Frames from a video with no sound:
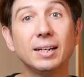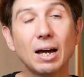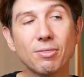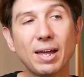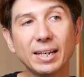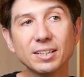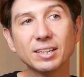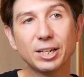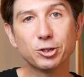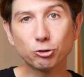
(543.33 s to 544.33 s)
Now that is
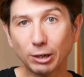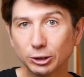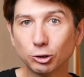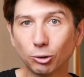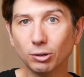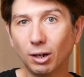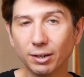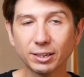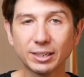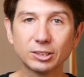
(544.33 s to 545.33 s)
a stretch goal
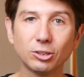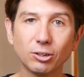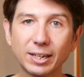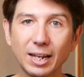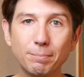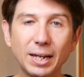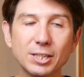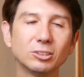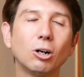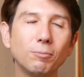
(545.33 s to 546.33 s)
on the Kickstarter
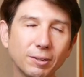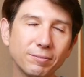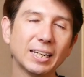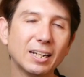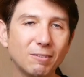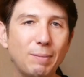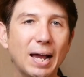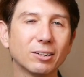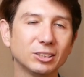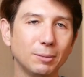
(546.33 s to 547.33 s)
campaign, so hopefully if they get enough
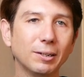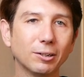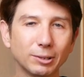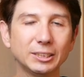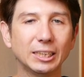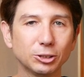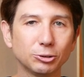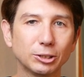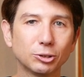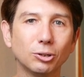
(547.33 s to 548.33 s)
backers, they'll be able to reach that
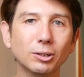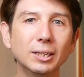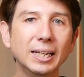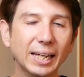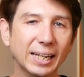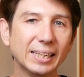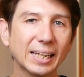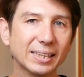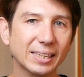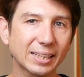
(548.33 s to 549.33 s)
stretch goal and
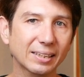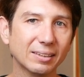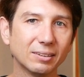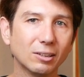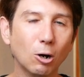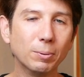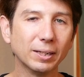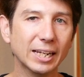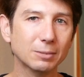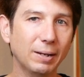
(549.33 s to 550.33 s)
get the open
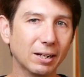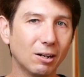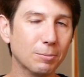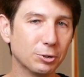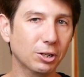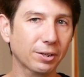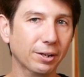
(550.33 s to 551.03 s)
case back option on